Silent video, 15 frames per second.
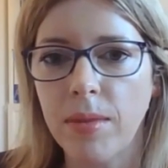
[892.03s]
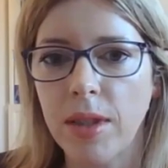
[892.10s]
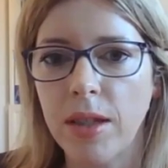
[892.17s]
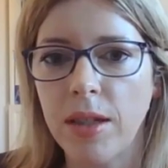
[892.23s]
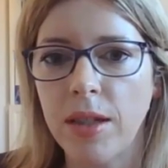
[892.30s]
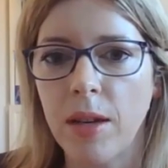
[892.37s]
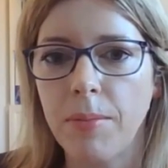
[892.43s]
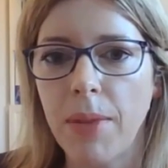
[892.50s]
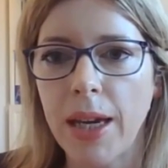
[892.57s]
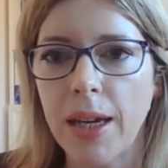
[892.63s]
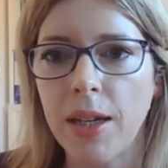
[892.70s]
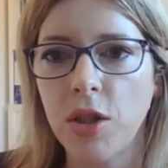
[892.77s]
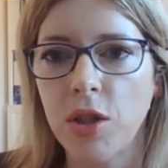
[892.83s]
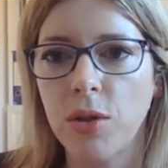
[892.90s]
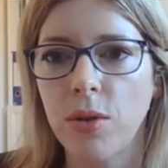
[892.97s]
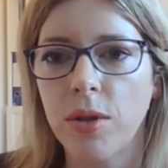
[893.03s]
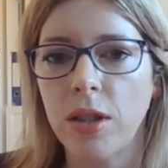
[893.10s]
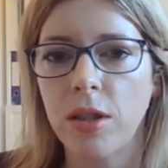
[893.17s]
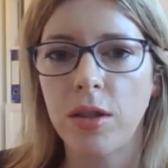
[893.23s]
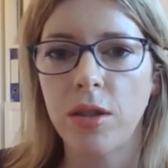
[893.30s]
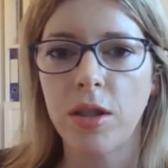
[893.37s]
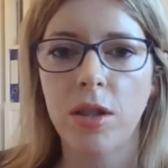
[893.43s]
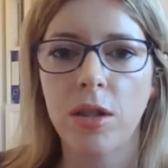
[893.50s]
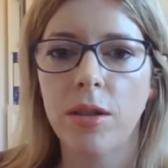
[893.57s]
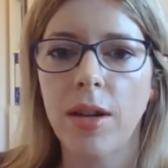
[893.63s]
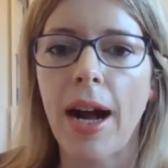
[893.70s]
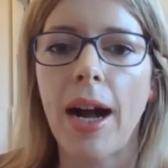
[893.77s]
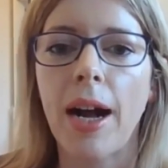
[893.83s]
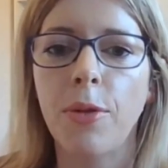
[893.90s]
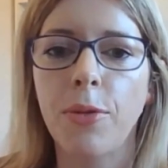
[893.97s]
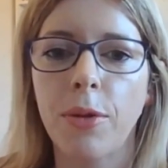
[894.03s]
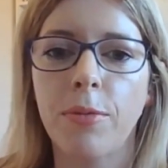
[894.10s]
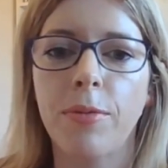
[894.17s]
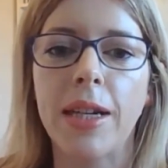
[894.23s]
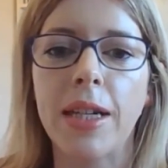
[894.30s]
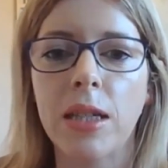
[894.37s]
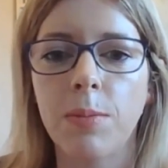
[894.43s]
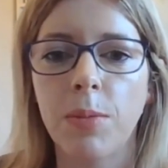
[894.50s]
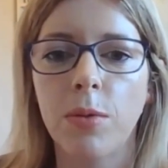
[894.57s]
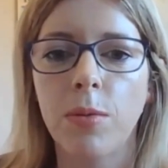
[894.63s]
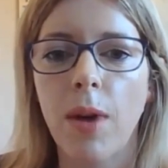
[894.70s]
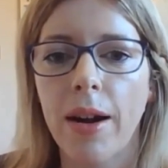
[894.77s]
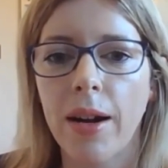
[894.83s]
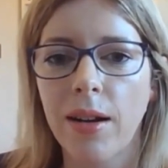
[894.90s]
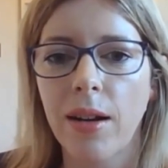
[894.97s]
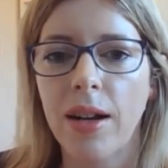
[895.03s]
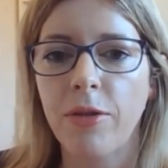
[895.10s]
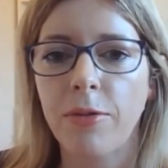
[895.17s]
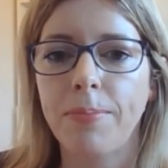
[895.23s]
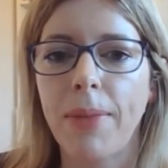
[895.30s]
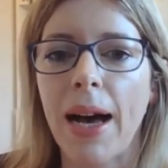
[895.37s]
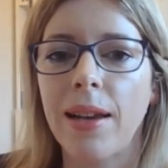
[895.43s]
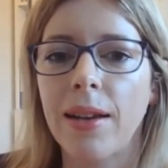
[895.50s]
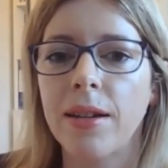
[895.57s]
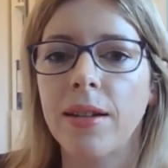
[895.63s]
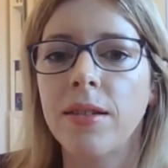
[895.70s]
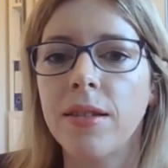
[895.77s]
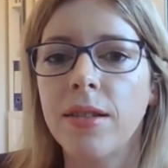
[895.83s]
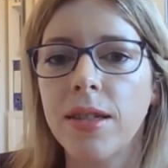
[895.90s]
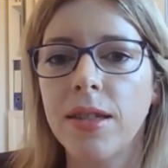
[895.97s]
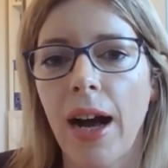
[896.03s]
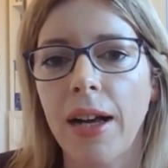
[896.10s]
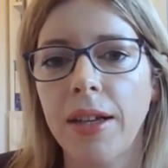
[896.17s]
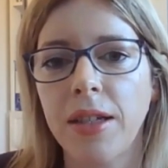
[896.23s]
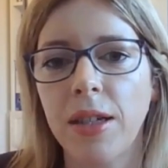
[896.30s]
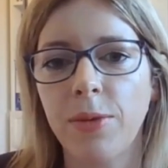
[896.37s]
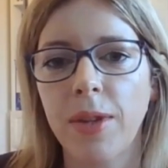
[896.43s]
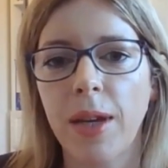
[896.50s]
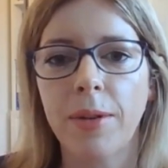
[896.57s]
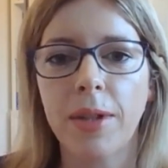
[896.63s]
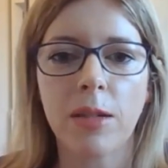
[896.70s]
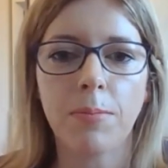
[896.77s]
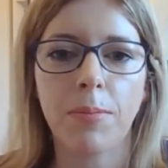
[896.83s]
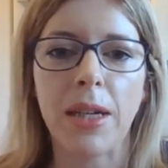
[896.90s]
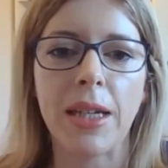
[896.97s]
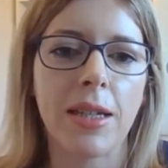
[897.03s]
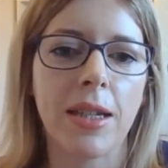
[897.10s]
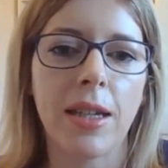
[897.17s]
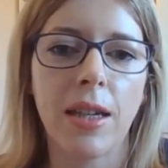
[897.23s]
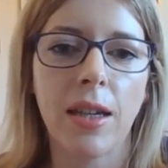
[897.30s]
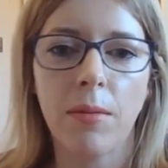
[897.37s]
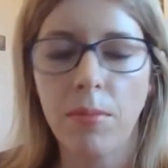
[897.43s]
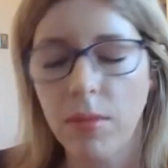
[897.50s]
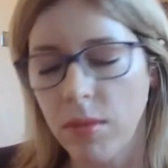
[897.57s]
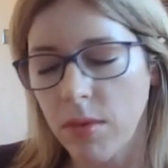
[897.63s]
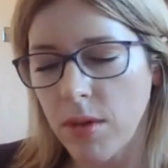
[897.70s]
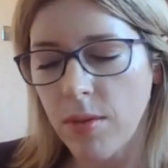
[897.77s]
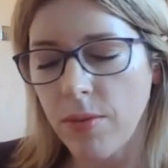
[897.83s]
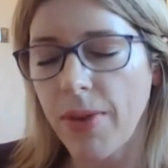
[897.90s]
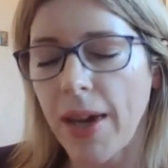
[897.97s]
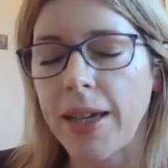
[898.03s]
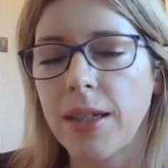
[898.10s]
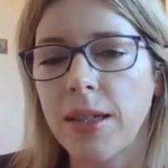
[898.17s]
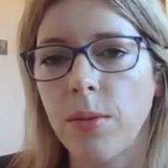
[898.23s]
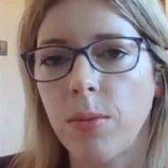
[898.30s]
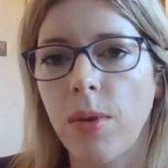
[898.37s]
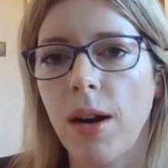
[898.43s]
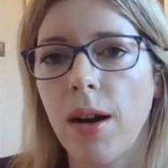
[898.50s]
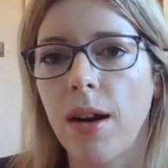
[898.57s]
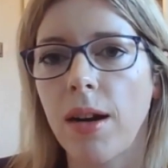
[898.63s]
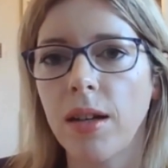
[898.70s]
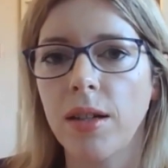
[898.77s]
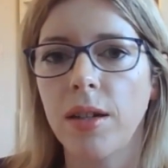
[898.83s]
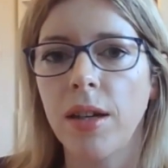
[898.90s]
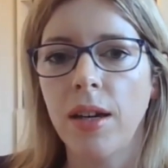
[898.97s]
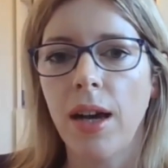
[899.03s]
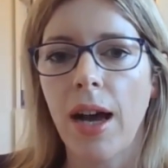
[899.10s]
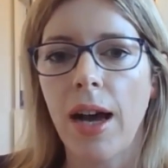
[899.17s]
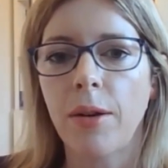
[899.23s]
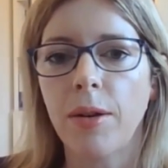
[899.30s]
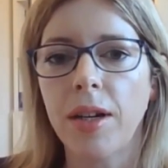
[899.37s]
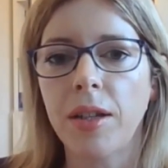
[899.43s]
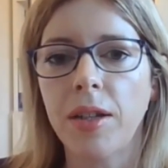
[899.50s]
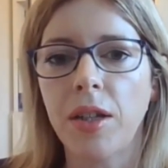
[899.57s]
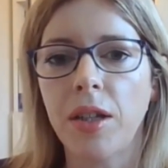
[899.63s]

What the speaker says: making sure that you do have a reasonable work-life balance. And if there is a busy phase at work, how can